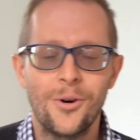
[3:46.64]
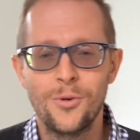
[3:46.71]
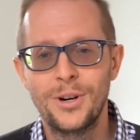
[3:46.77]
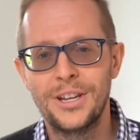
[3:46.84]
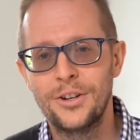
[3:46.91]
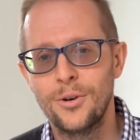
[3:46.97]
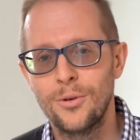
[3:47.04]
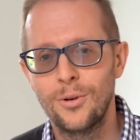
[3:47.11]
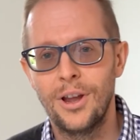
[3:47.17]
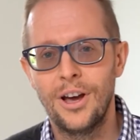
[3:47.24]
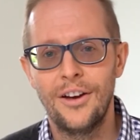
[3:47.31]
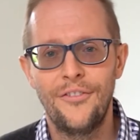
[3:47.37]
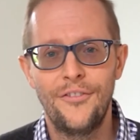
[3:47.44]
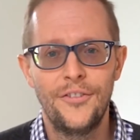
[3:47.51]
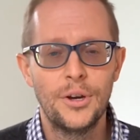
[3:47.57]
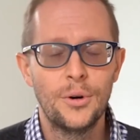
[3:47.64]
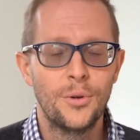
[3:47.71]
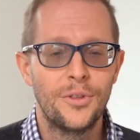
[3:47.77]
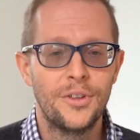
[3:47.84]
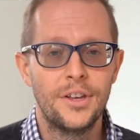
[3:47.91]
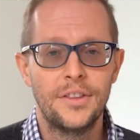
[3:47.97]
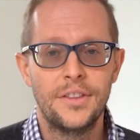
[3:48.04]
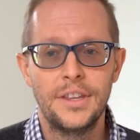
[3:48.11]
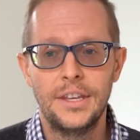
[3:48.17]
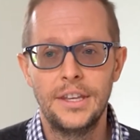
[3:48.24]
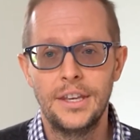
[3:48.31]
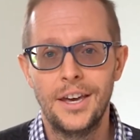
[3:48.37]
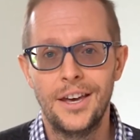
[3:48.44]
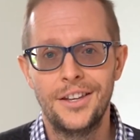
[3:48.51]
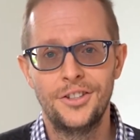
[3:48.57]
all in all, I feel that
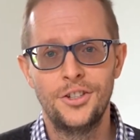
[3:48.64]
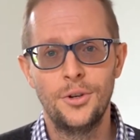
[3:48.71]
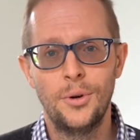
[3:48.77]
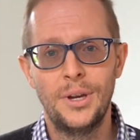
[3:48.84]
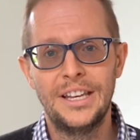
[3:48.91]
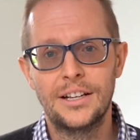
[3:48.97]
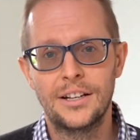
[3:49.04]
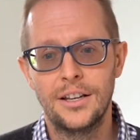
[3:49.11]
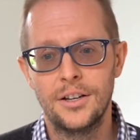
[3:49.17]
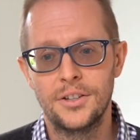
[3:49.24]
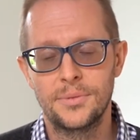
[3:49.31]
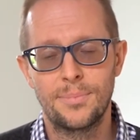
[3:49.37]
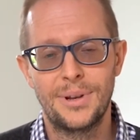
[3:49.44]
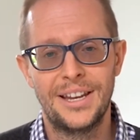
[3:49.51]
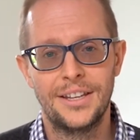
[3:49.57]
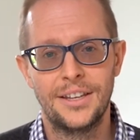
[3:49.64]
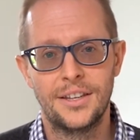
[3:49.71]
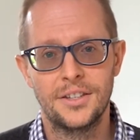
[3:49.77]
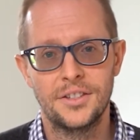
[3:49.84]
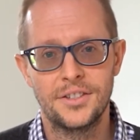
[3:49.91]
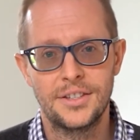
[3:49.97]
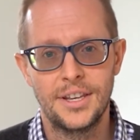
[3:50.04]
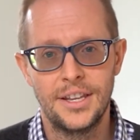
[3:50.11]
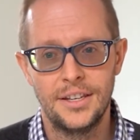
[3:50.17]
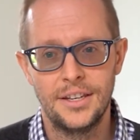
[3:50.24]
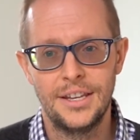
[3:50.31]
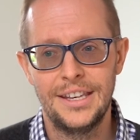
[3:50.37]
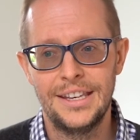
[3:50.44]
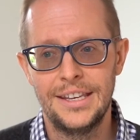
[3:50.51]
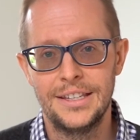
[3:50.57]
the new E-class planning consent
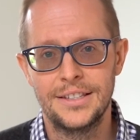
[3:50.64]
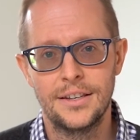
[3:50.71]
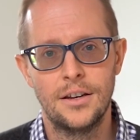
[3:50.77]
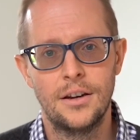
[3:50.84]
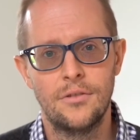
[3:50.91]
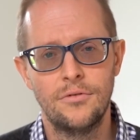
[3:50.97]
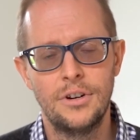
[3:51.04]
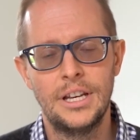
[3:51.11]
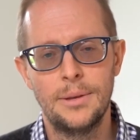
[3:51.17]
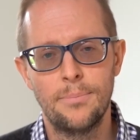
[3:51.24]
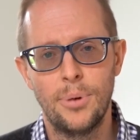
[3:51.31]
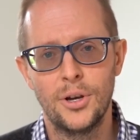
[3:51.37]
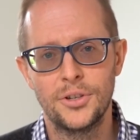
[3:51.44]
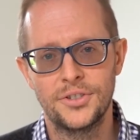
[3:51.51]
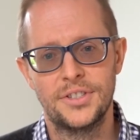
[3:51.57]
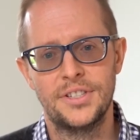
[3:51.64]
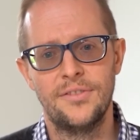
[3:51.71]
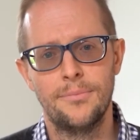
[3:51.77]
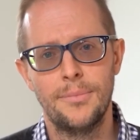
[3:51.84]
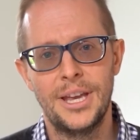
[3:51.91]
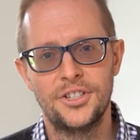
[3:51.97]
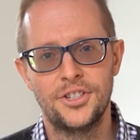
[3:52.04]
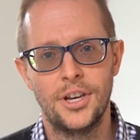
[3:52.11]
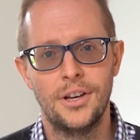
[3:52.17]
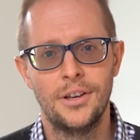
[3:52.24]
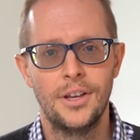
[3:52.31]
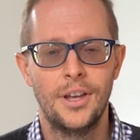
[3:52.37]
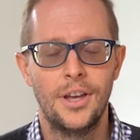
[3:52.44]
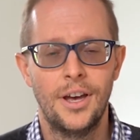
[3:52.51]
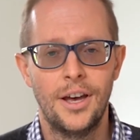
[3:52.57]
is a really positive measure
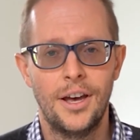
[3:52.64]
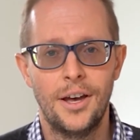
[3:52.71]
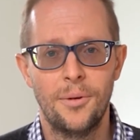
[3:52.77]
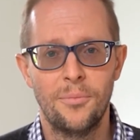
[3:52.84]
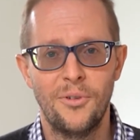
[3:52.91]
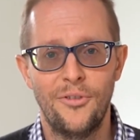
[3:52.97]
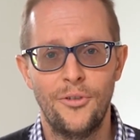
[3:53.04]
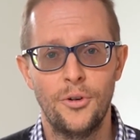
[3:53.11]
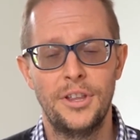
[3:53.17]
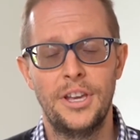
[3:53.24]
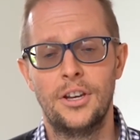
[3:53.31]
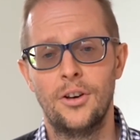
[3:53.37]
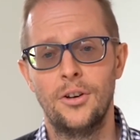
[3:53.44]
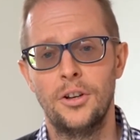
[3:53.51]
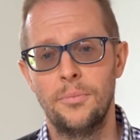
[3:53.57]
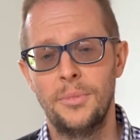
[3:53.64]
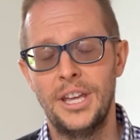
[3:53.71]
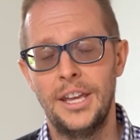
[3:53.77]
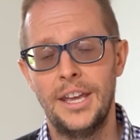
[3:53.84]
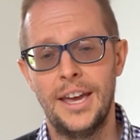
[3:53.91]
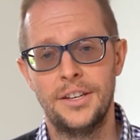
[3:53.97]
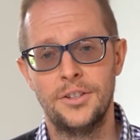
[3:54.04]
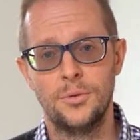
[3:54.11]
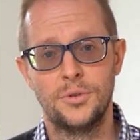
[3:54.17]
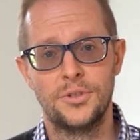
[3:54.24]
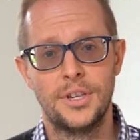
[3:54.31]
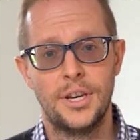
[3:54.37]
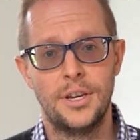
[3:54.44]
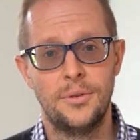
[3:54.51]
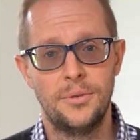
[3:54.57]
for the economy and
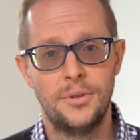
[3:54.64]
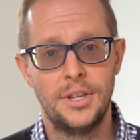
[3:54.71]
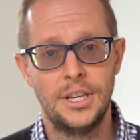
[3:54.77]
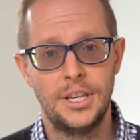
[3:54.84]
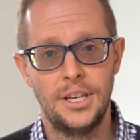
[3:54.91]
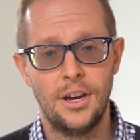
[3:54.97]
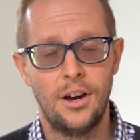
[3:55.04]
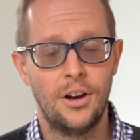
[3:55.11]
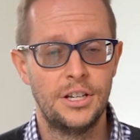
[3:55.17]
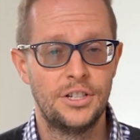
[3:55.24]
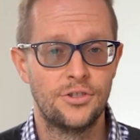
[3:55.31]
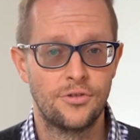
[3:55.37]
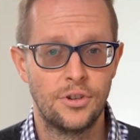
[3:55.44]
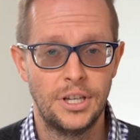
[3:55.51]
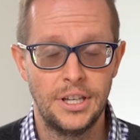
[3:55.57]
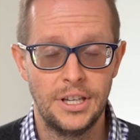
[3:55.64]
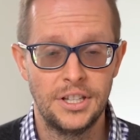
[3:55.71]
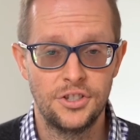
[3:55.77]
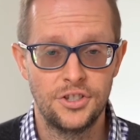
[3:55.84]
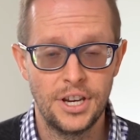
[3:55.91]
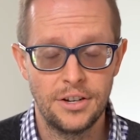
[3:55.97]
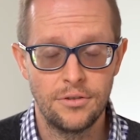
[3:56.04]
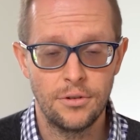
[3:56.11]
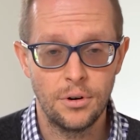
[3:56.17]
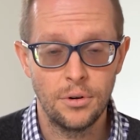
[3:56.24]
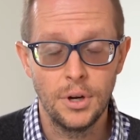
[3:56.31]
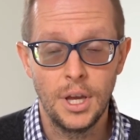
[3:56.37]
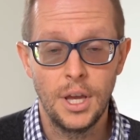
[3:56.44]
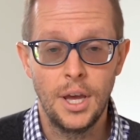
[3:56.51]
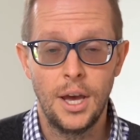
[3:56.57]
also the high street in general,
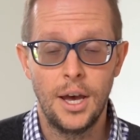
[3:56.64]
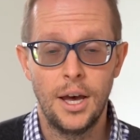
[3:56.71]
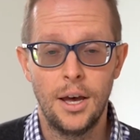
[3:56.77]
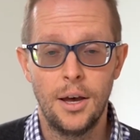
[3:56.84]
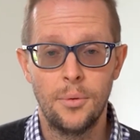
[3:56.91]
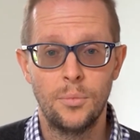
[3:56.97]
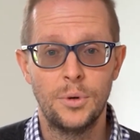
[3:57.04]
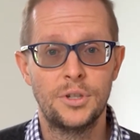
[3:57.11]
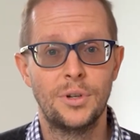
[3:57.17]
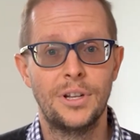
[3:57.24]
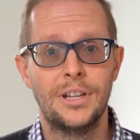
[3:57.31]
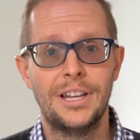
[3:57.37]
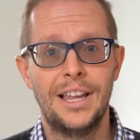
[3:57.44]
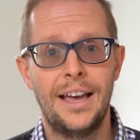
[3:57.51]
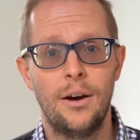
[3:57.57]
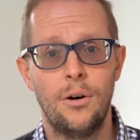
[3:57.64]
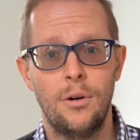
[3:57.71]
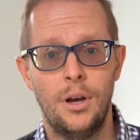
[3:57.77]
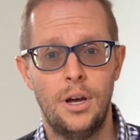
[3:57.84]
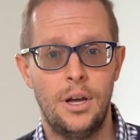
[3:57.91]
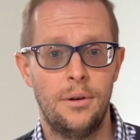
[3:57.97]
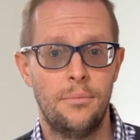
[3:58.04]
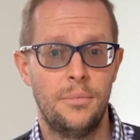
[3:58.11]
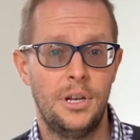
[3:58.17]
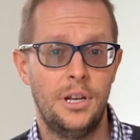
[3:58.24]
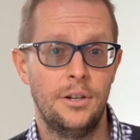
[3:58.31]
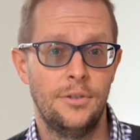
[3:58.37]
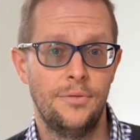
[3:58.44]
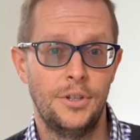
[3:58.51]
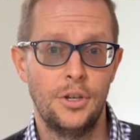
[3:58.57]
which will allow a
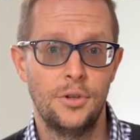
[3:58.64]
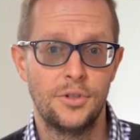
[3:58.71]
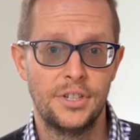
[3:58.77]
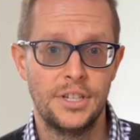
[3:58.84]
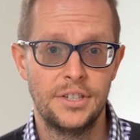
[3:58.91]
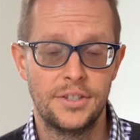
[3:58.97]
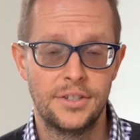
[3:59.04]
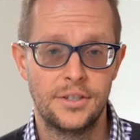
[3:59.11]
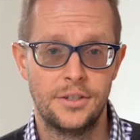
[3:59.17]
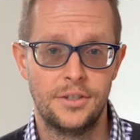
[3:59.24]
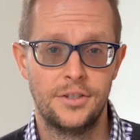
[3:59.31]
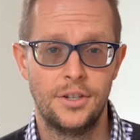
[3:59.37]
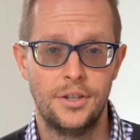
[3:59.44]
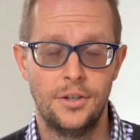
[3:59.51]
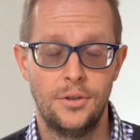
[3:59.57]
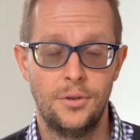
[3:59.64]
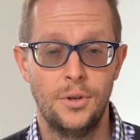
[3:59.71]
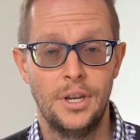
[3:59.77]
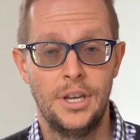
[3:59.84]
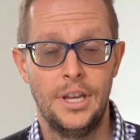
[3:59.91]
lot of uses to